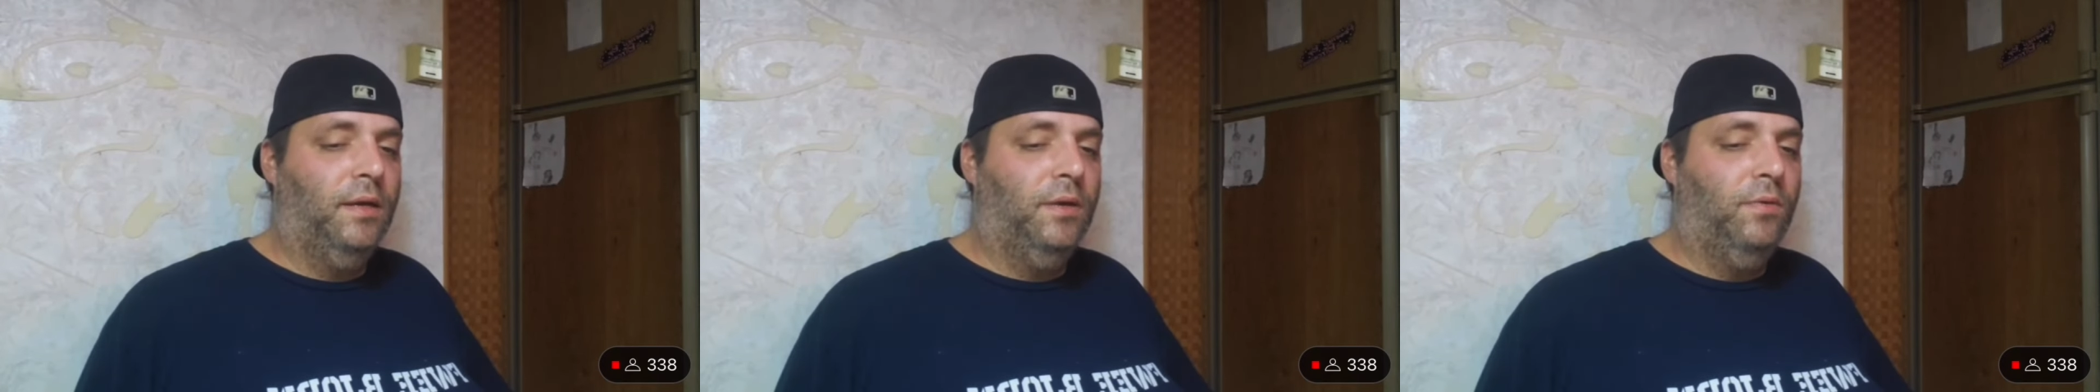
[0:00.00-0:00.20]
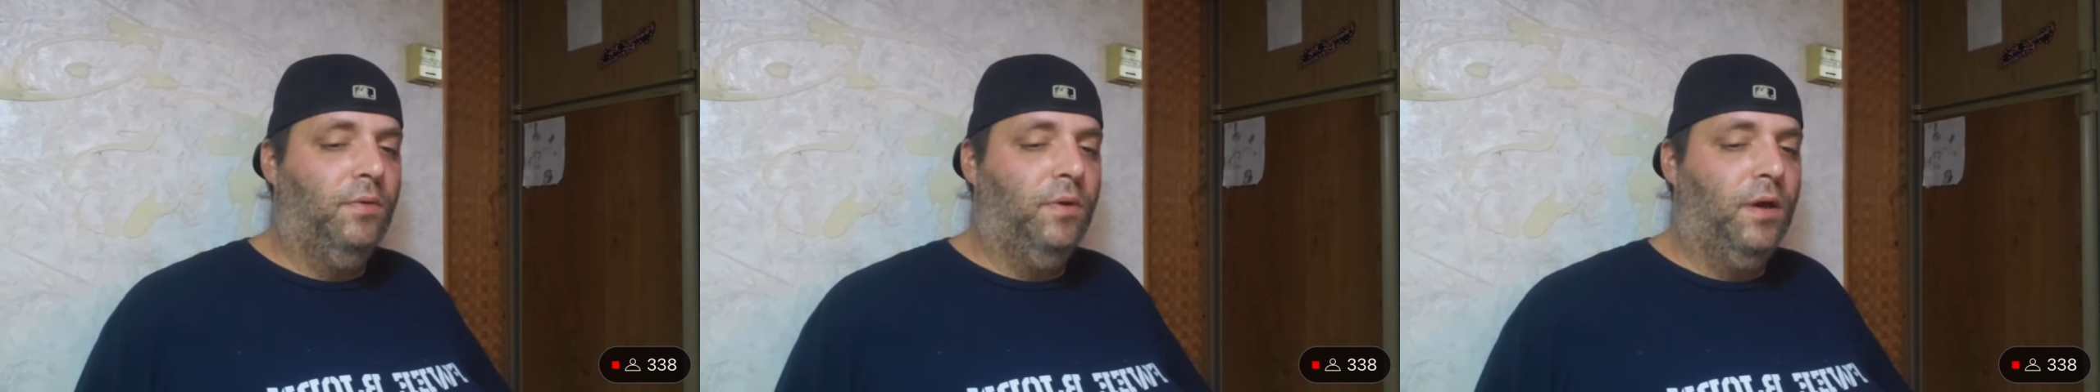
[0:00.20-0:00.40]

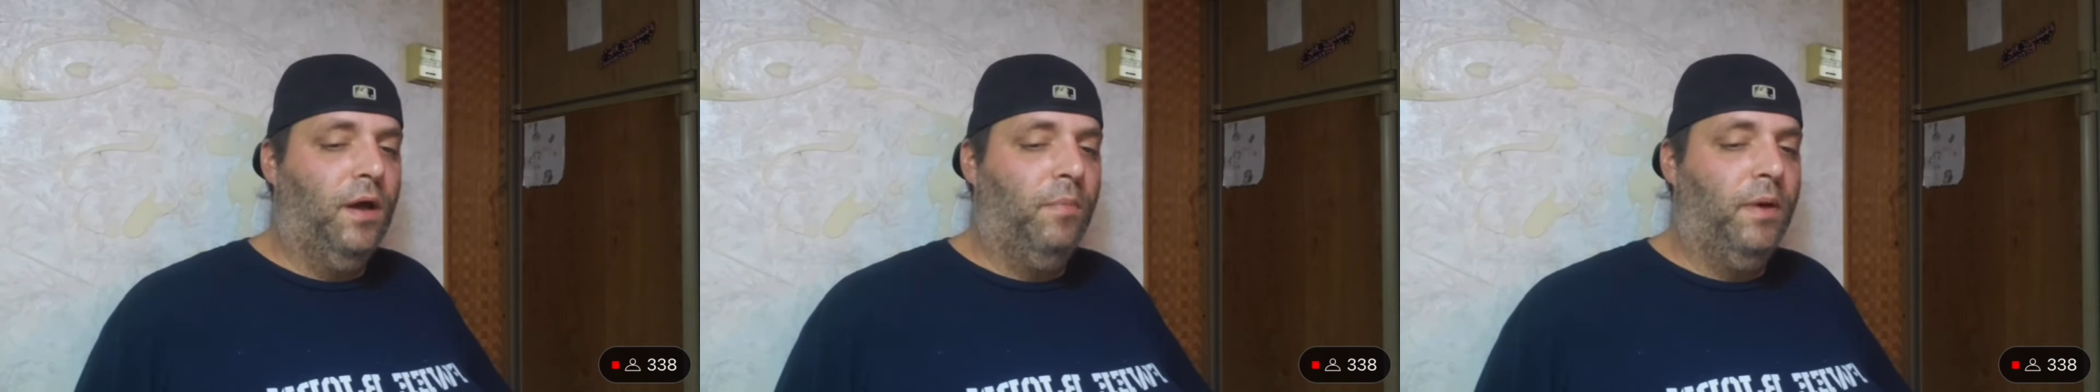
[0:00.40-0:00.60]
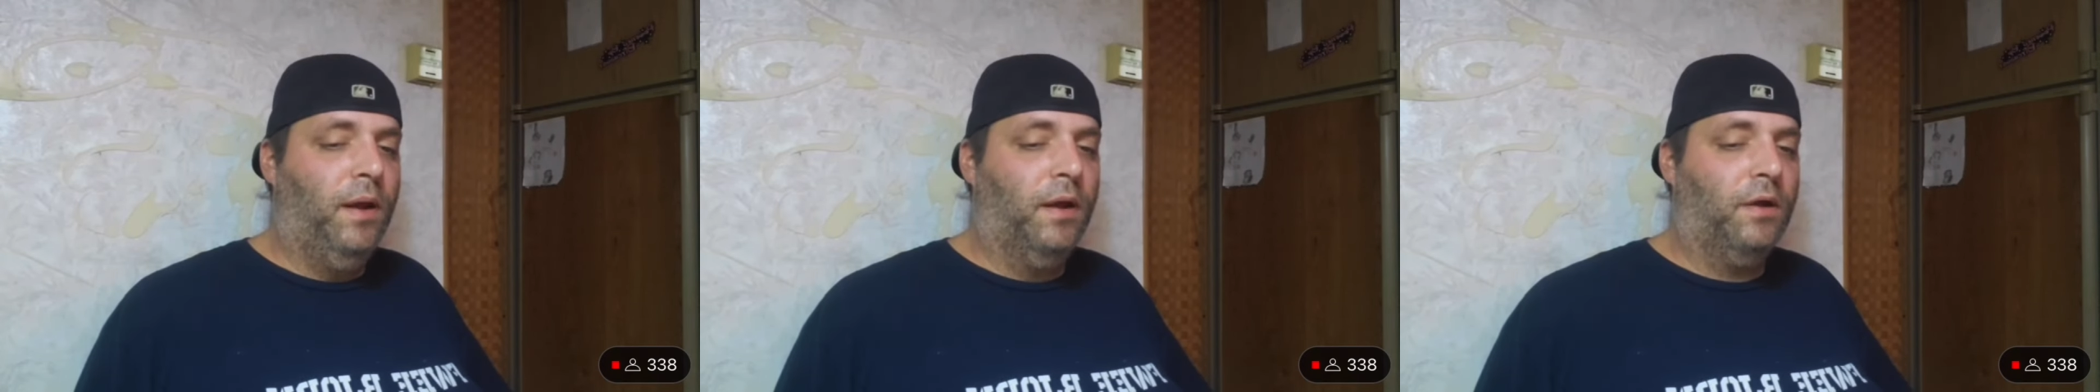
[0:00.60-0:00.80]
you
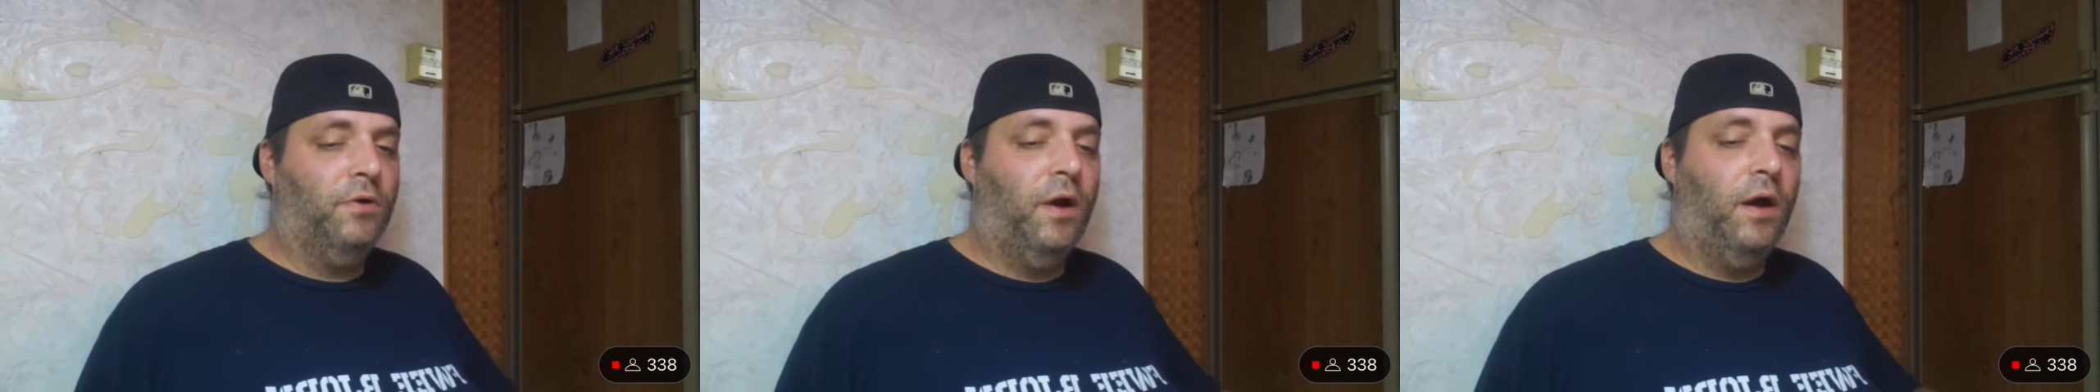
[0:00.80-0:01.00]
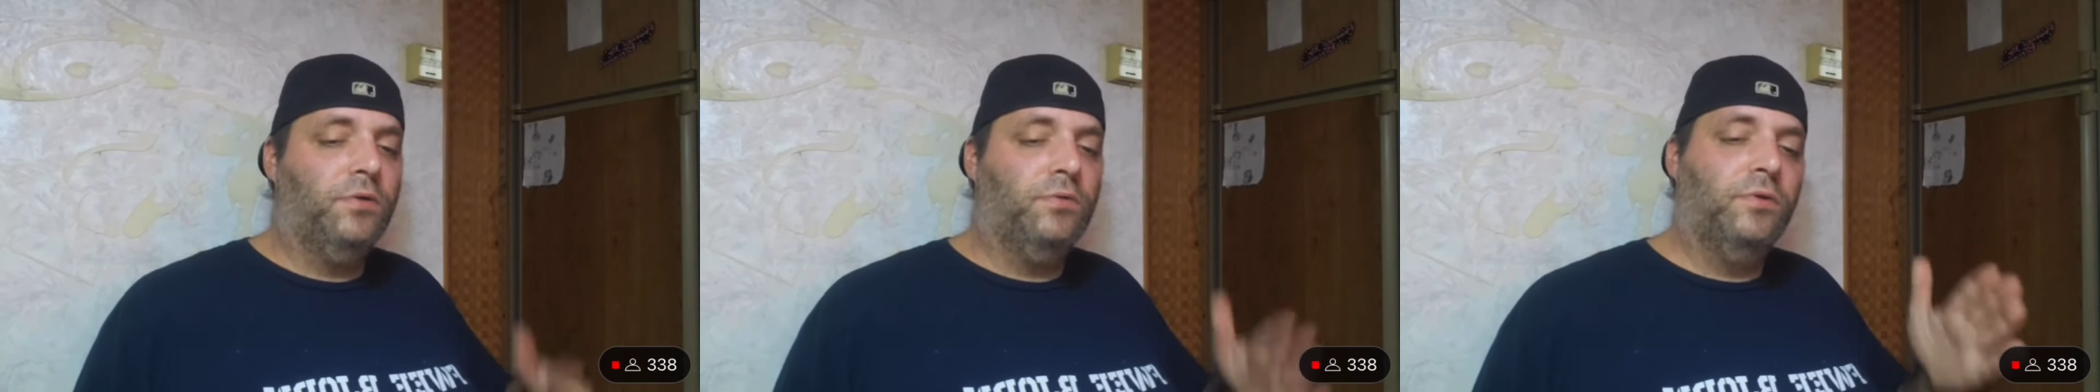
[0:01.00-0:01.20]
come at a
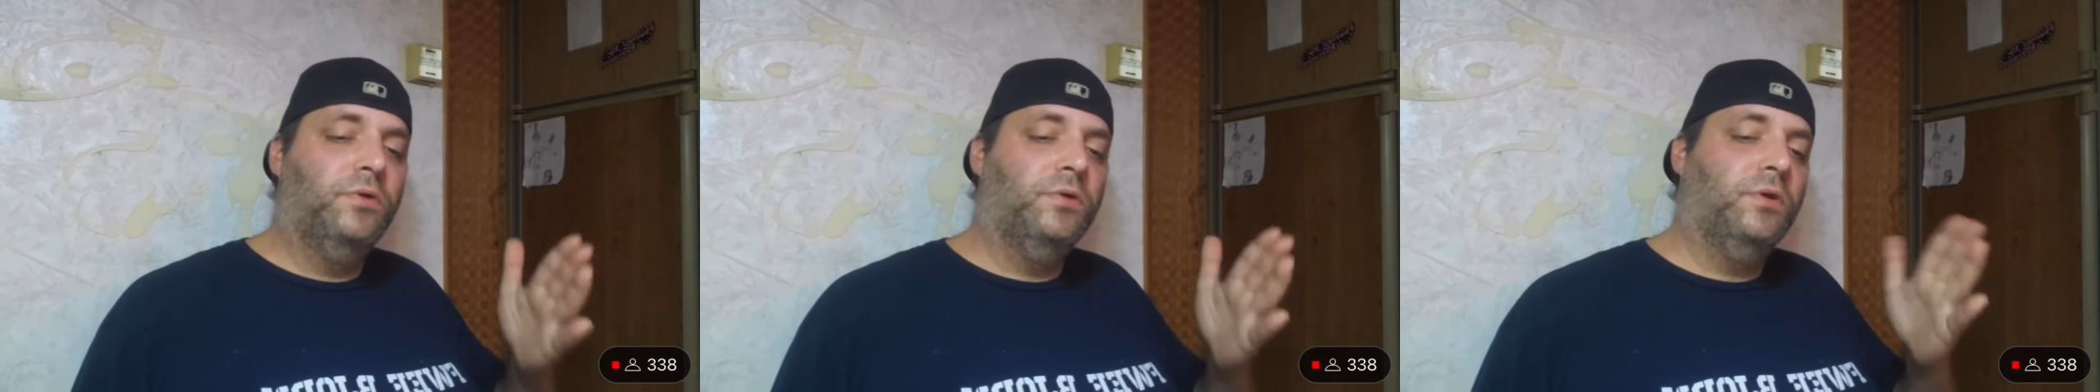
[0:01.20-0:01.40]
crossroads